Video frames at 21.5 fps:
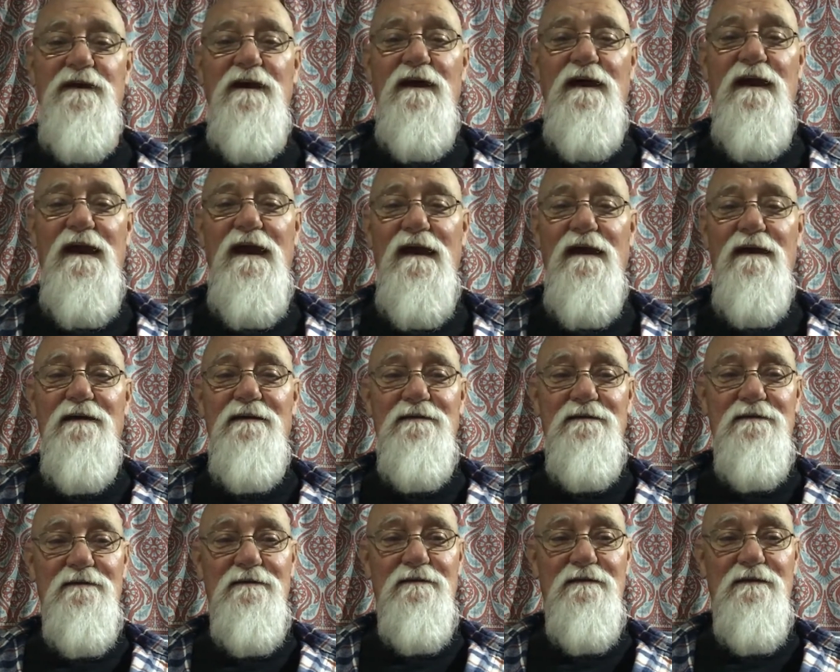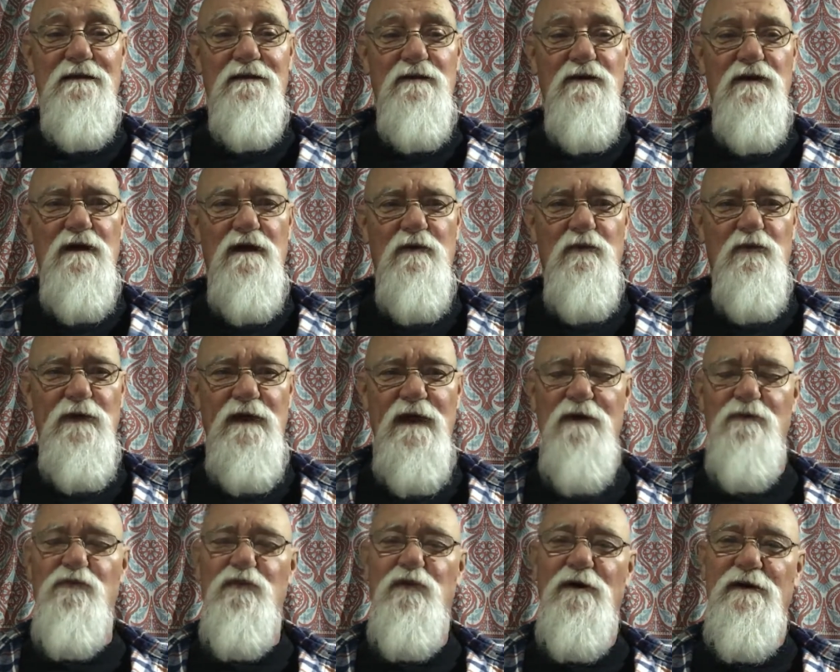we
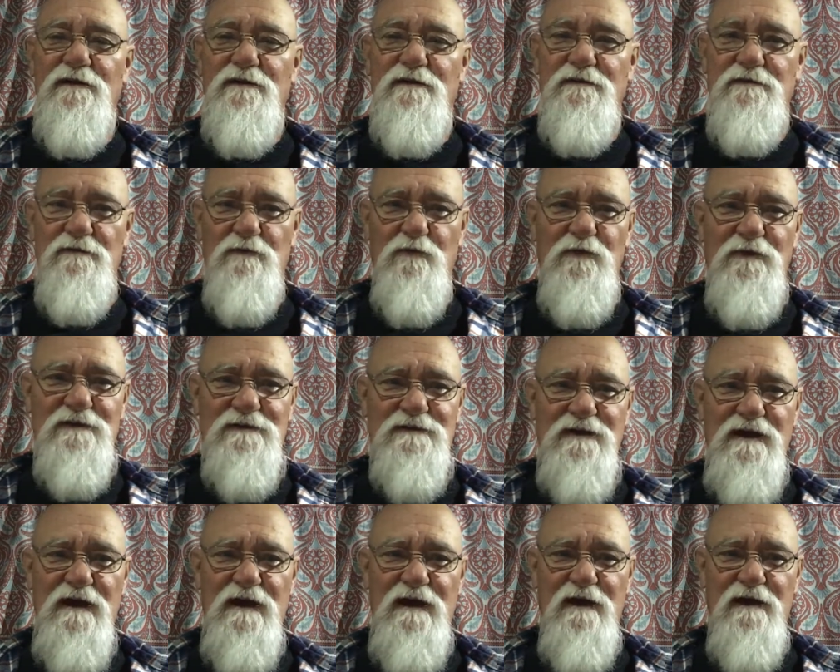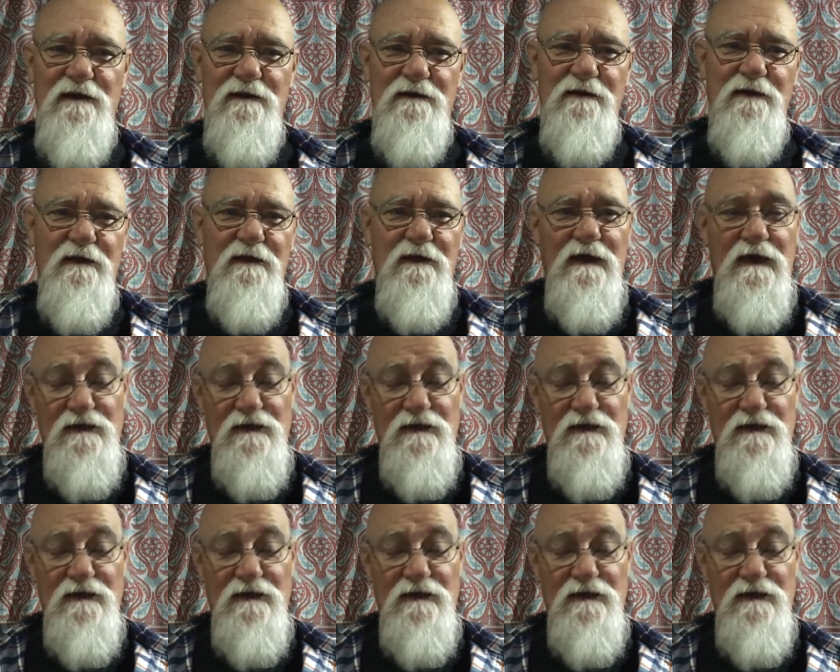had one tire,